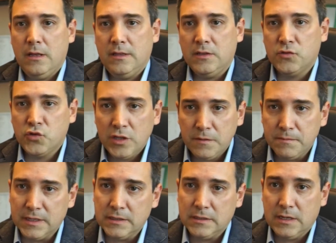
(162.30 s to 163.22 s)
The
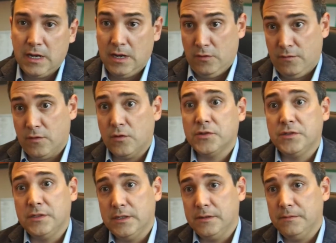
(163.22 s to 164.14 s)
treatment and of course
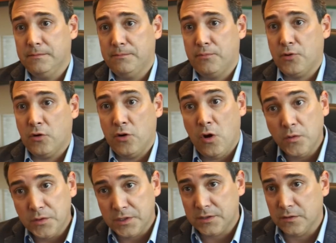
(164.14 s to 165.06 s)
the
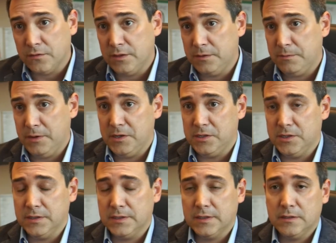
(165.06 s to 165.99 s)
prognosis of these
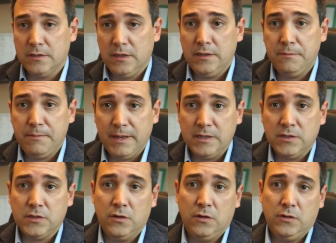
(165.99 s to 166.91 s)
patients, it
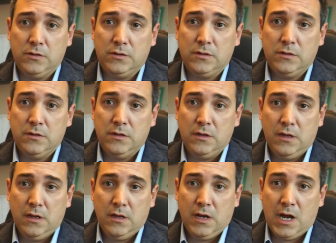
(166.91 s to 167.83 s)
depends on
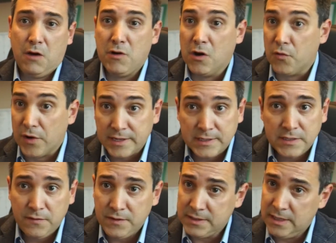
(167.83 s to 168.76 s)
how
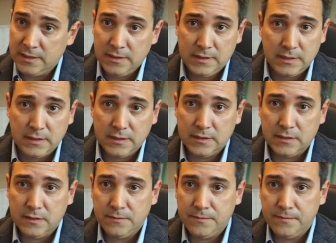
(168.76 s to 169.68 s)
aggressive is the
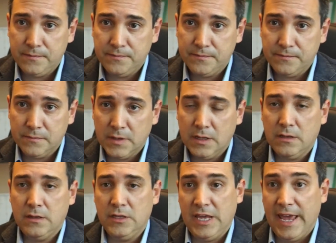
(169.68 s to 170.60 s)
disease,
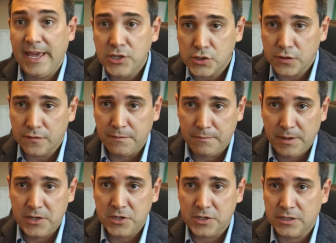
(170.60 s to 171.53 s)
the age of the
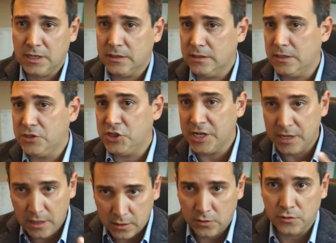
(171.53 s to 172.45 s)
patient and the
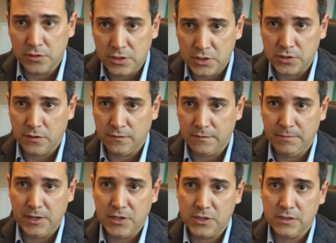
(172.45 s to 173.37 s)
general condition of the
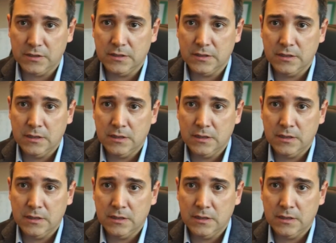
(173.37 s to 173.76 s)
patient,